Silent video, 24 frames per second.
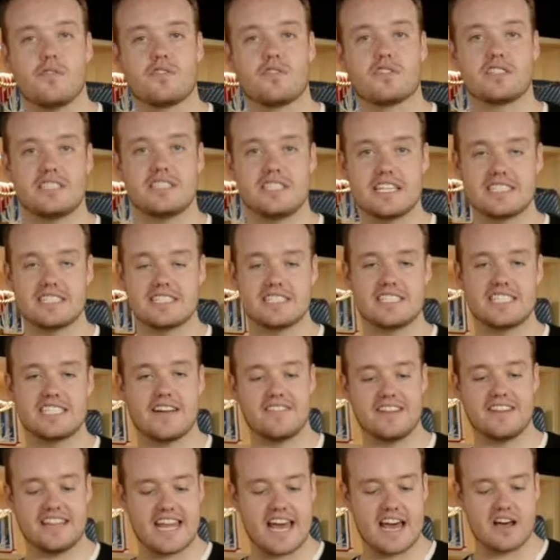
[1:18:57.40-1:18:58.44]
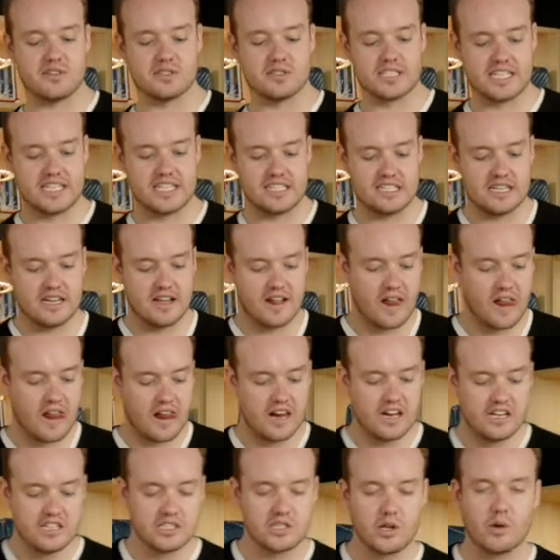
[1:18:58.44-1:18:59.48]
go for six to 7,000.
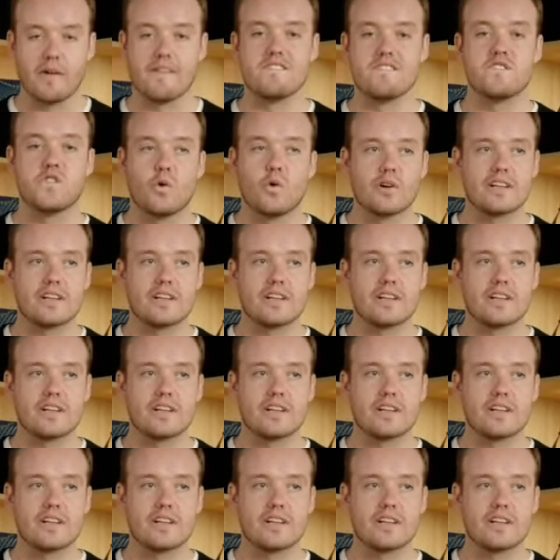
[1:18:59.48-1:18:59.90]
So only